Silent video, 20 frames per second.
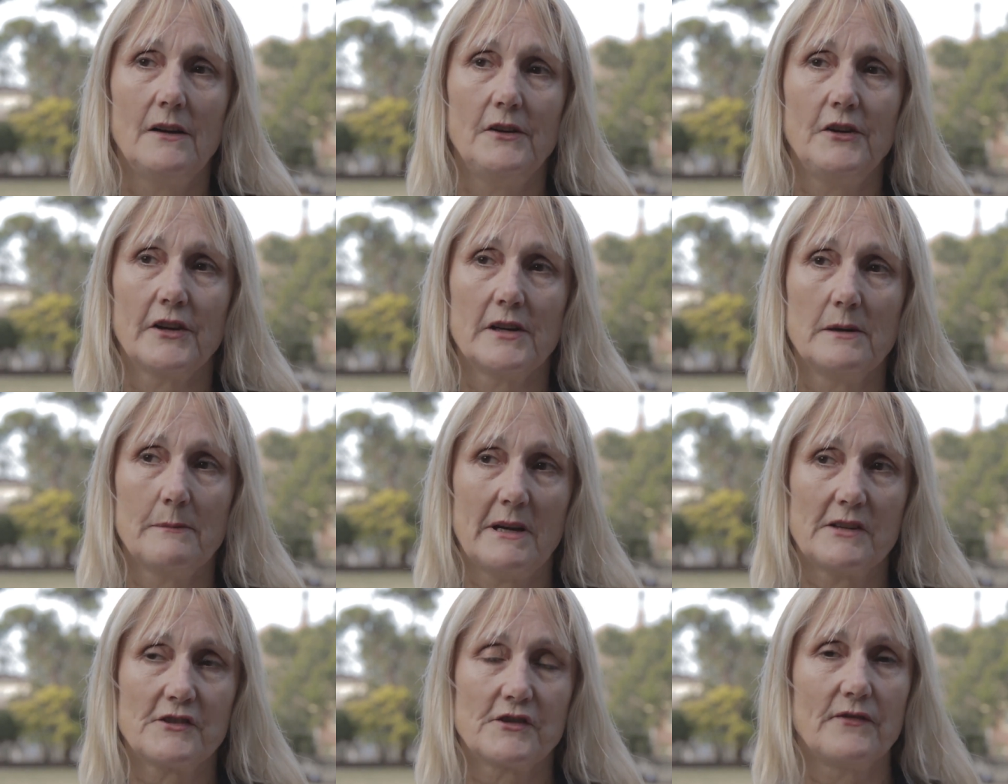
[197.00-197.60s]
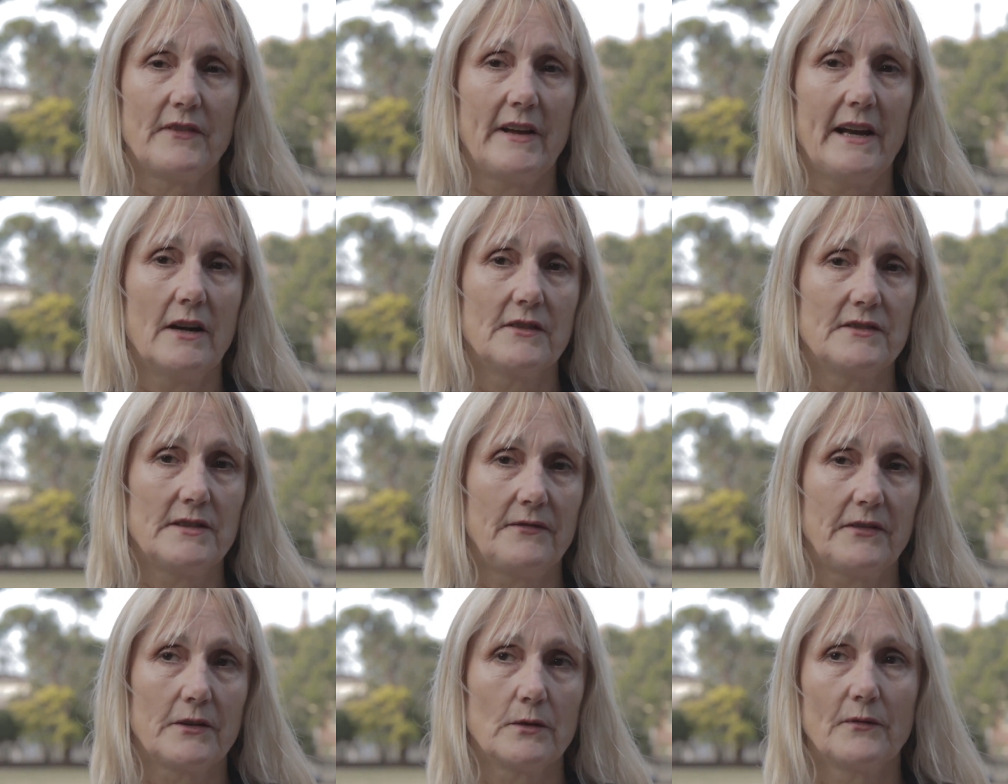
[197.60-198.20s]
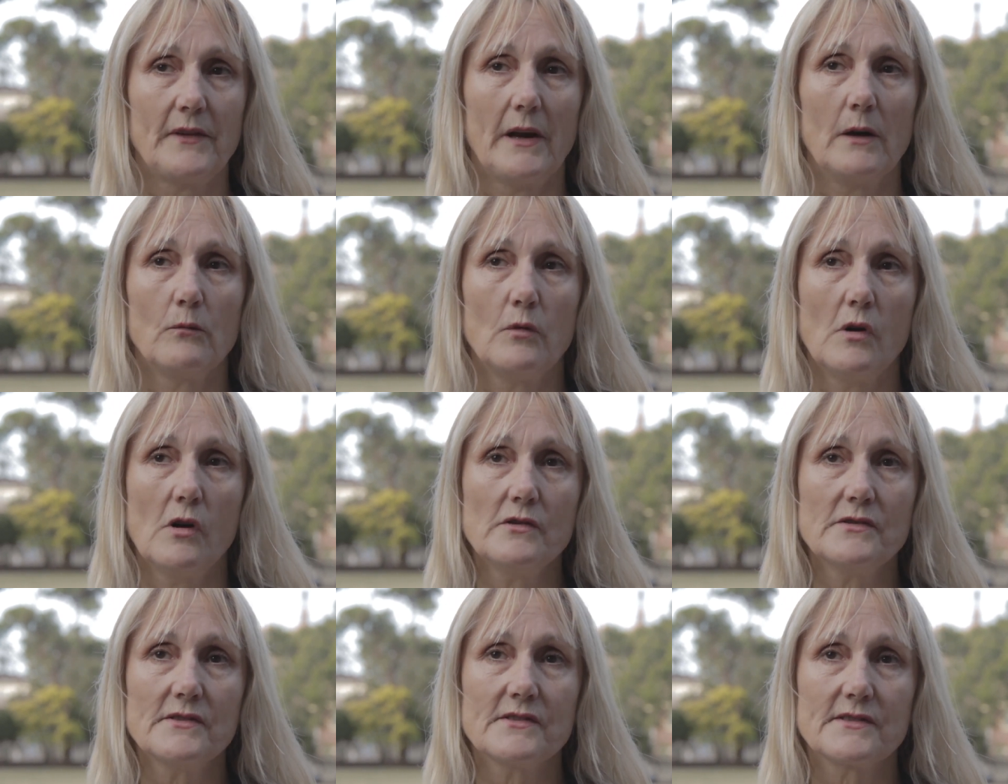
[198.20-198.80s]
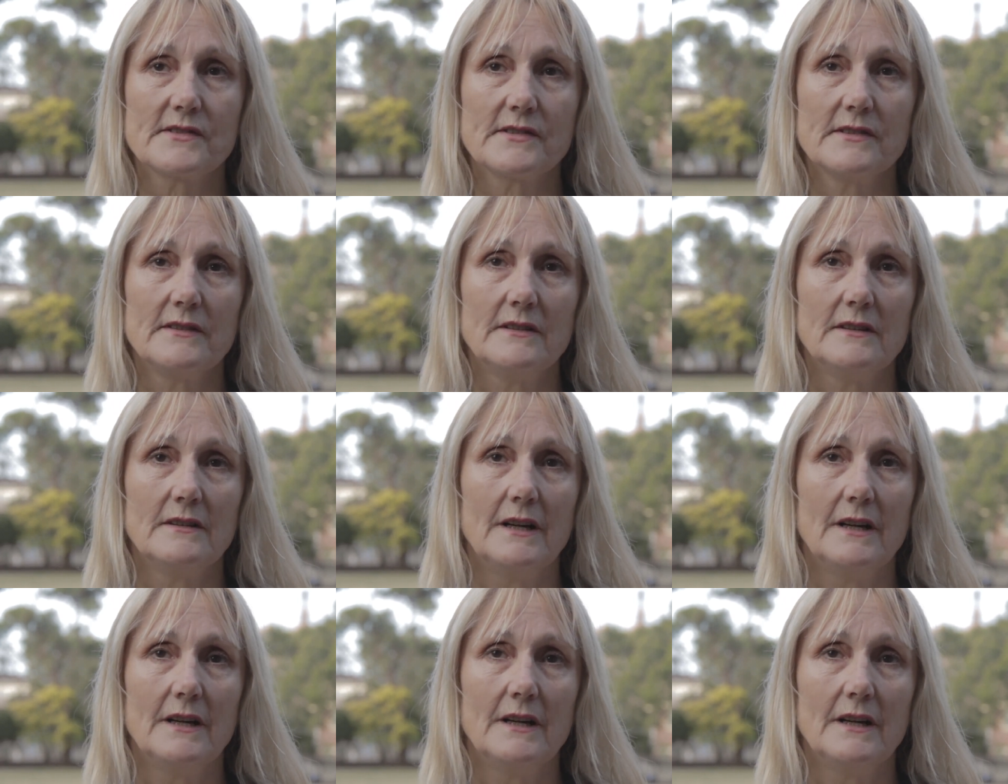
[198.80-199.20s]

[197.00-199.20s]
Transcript: You can imagine how difficult that was.